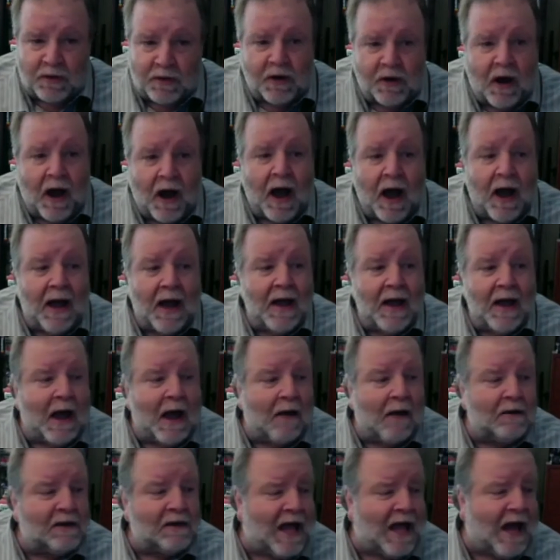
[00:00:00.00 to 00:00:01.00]
cry
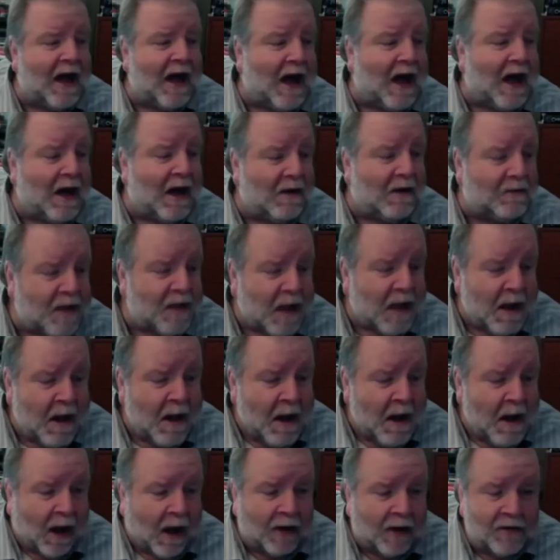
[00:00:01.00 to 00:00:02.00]
out loud,
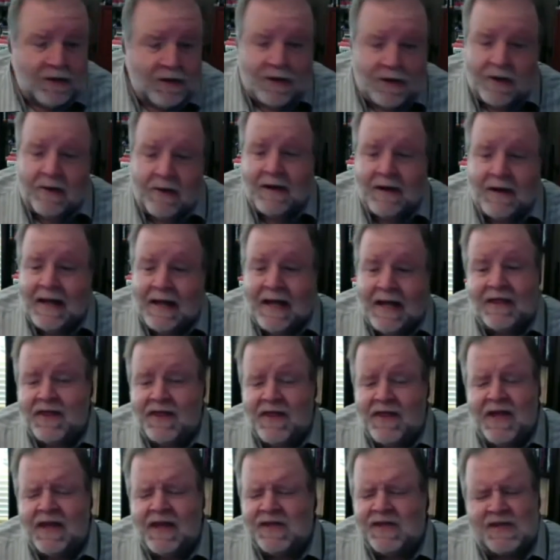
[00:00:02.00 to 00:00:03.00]
underneath
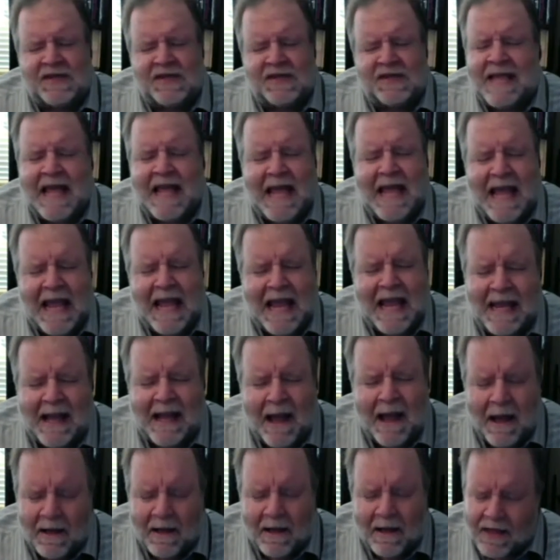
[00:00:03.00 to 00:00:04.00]
this
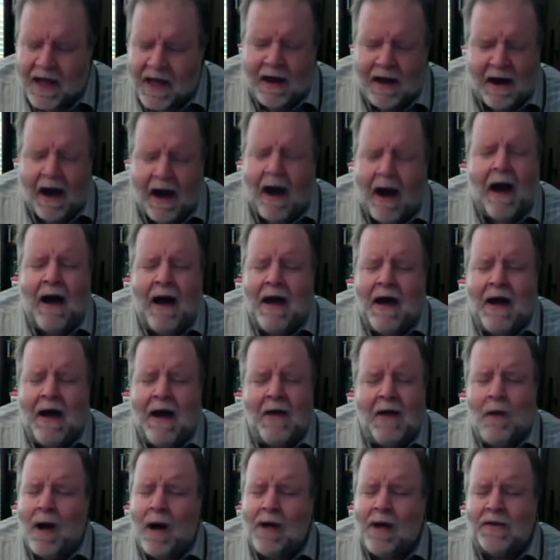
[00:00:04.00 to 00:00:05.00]
thing that I
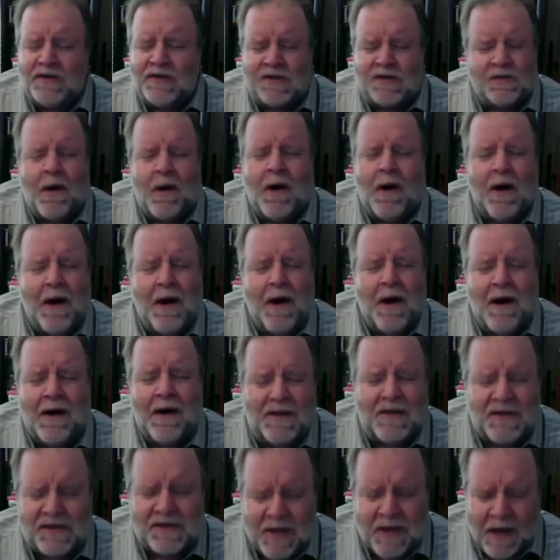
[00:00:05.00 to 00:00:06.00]
once
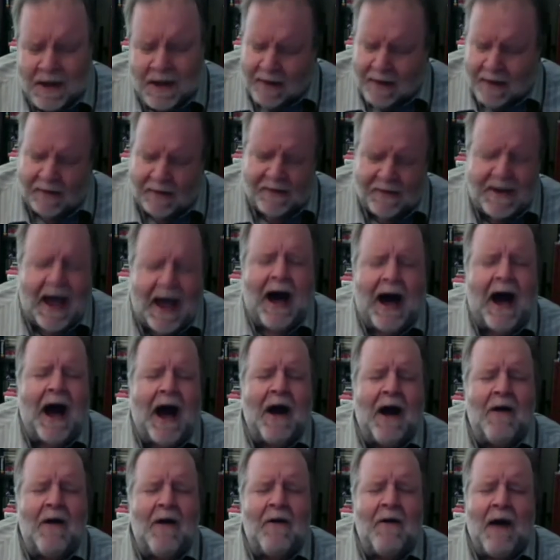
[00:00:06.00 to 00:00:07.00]
was,
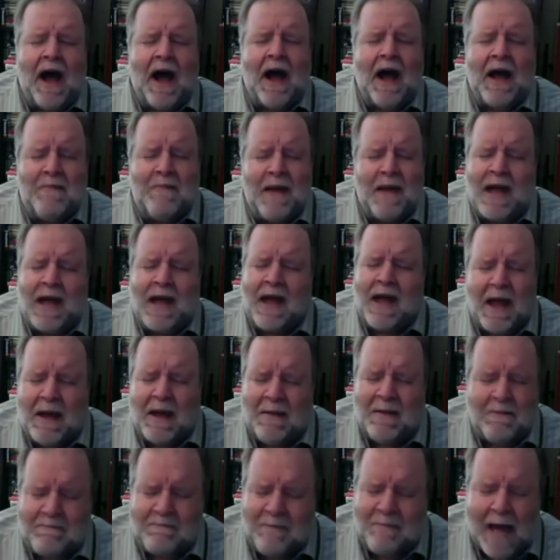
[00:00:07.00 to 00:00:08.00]
now I'm a
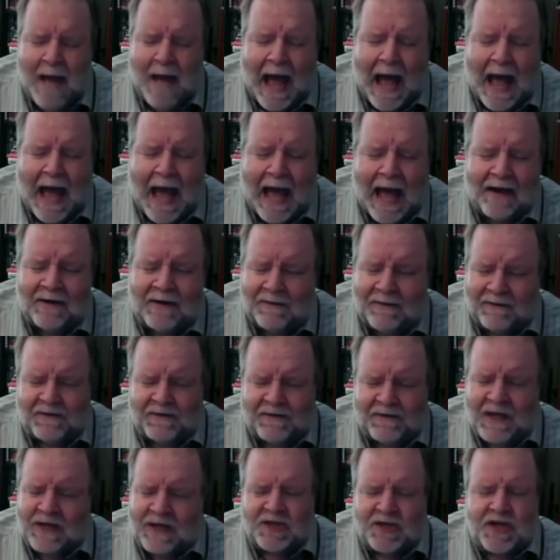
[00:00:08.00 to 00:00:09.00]
man of
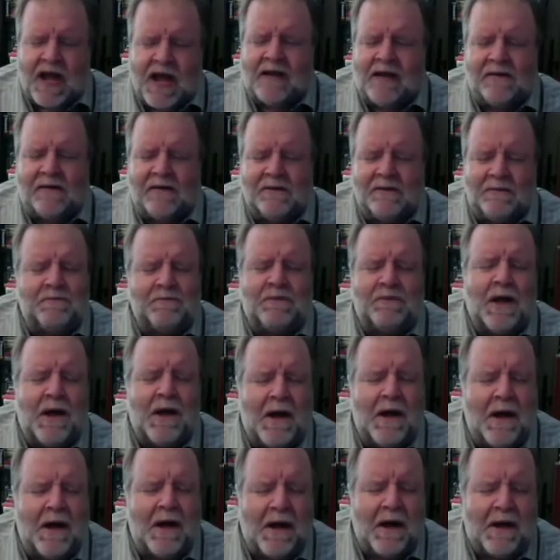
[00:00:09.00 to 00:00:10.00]
flesh and
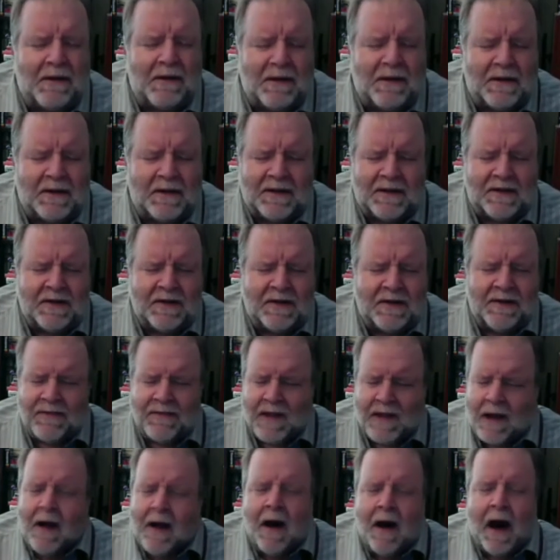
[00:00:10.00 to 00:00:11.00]
blood.
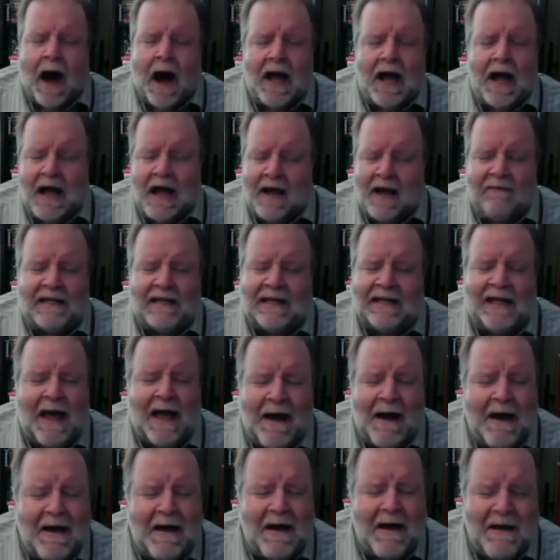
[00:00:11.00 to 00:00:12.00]
I have a
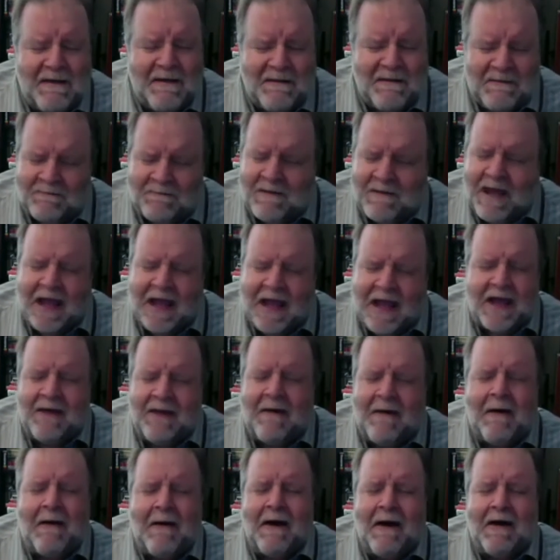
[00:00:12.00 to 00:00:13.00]
life
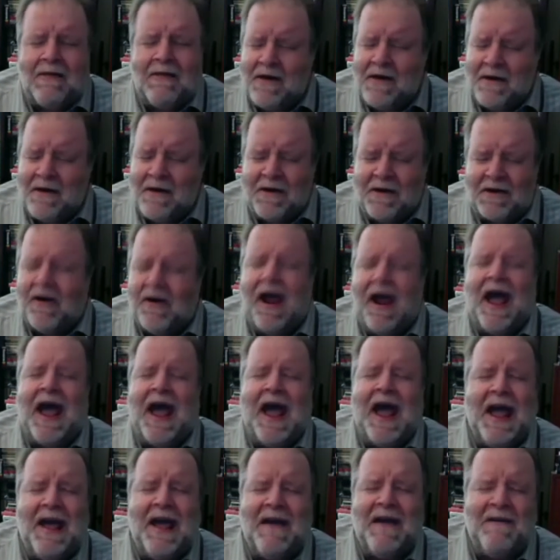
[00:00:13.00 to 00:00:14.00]
beyond the
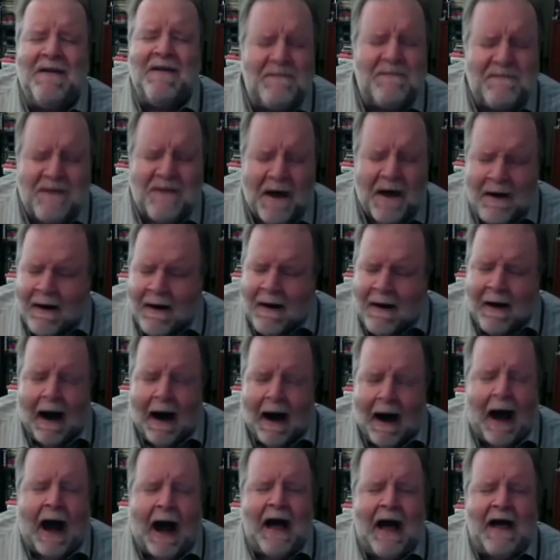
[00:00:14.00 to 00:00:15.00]
grave.
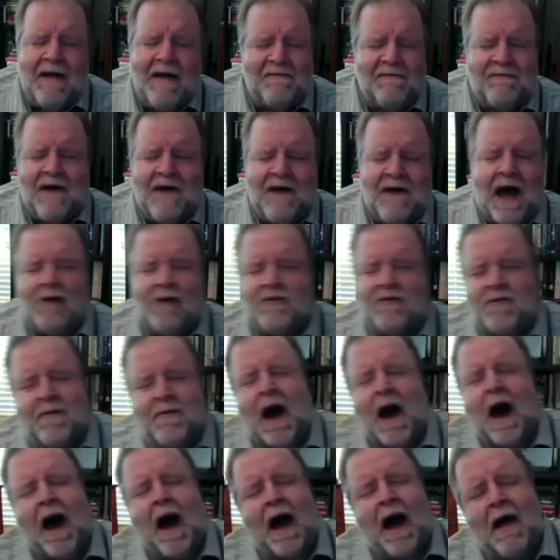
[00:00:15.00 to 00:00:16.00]
I found
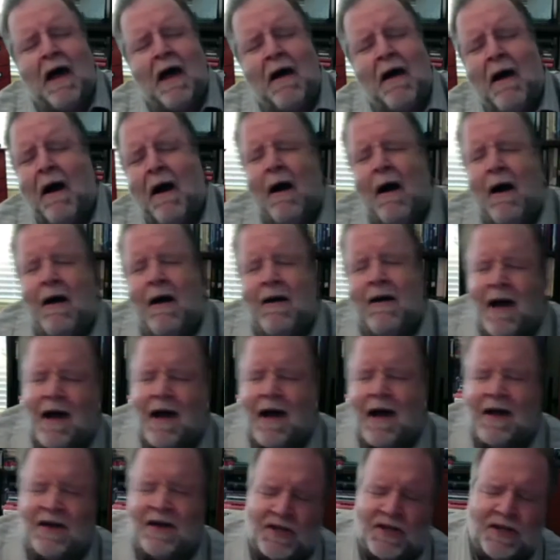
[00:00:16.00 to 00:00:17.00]
my heart,
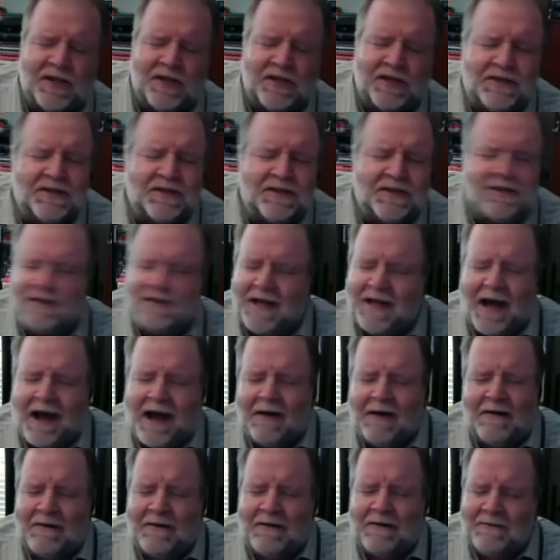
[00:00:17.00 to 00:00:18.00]
I can
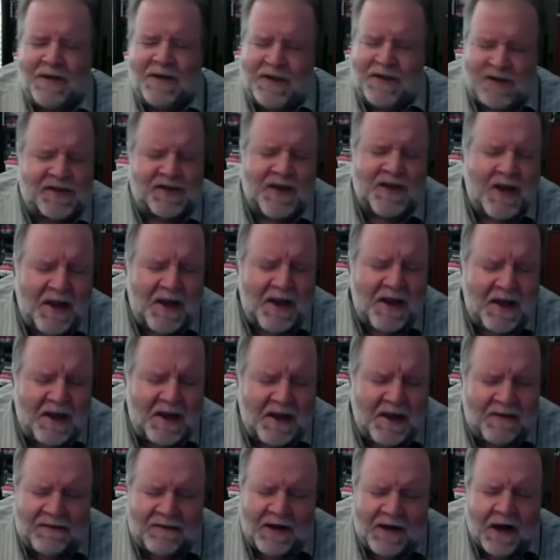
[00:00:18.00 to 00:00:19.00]
now be
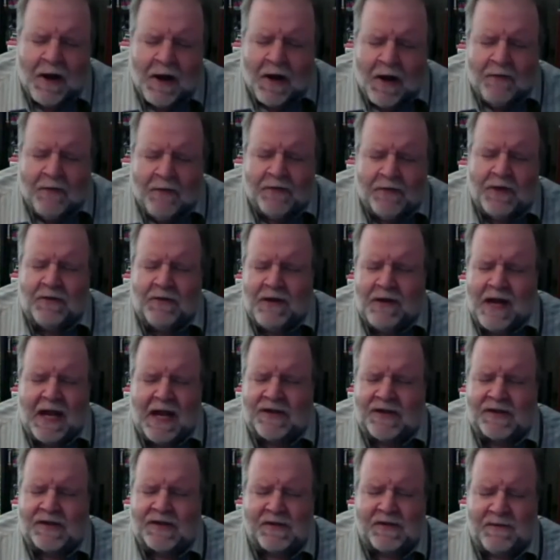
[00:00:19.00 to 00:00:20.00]
saved. No
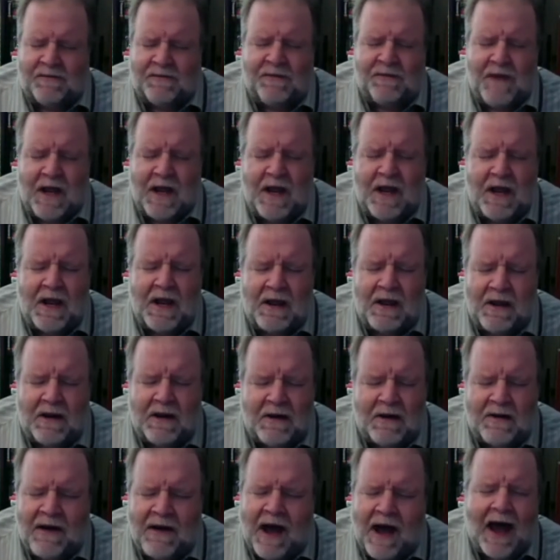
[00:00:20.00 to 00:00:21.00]
need to
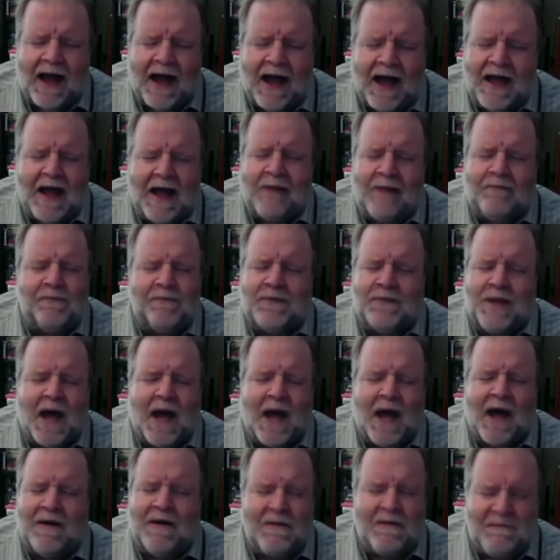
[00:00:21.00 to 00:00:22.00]
fear, I am
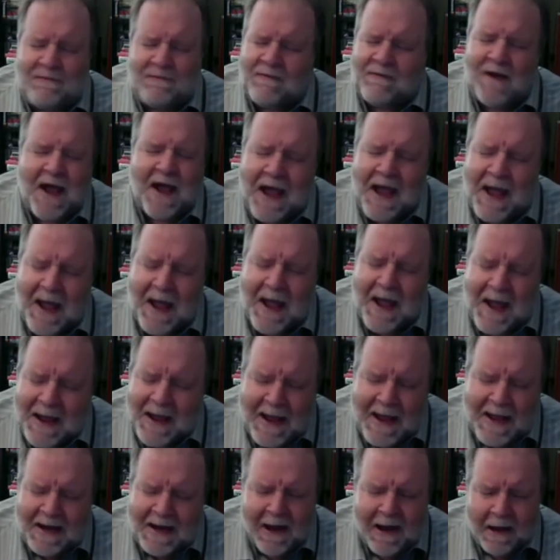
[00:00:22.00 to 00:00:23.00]
not
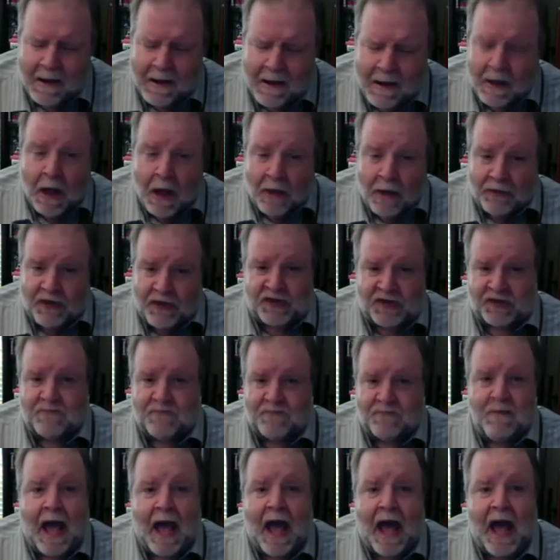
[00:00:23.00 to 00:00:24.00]
afraid. This
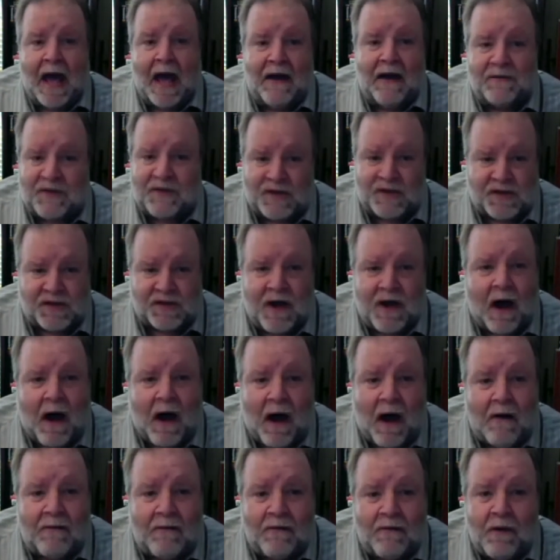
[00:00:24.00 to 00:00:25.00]
man of
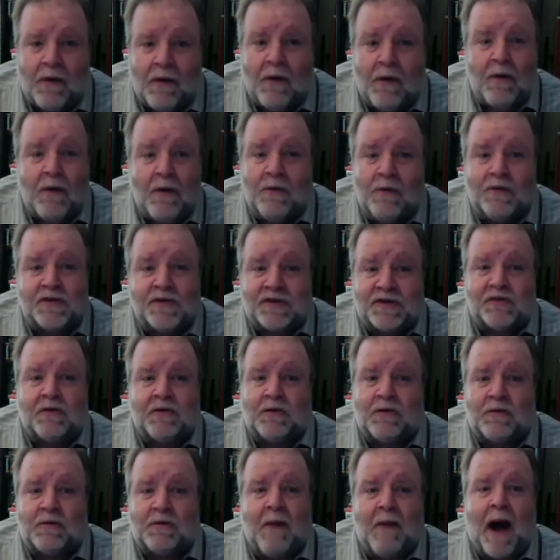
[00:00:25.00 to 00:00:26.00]
sorrows
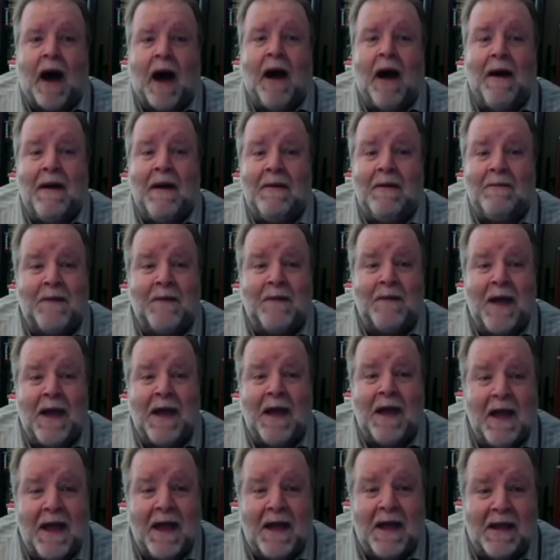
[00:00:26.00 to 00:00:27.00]
took my
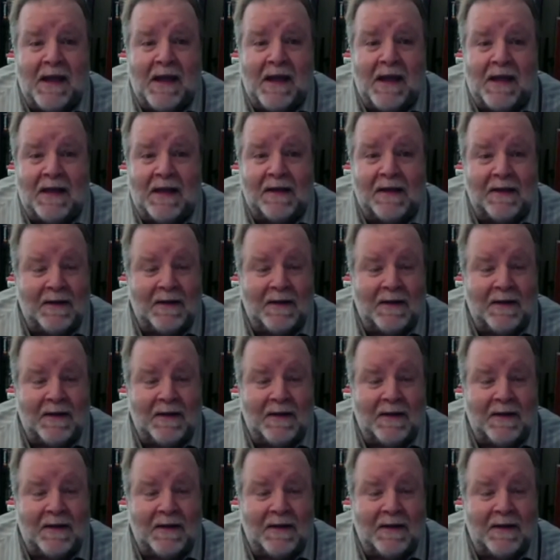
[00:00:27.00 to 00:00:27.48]
pain.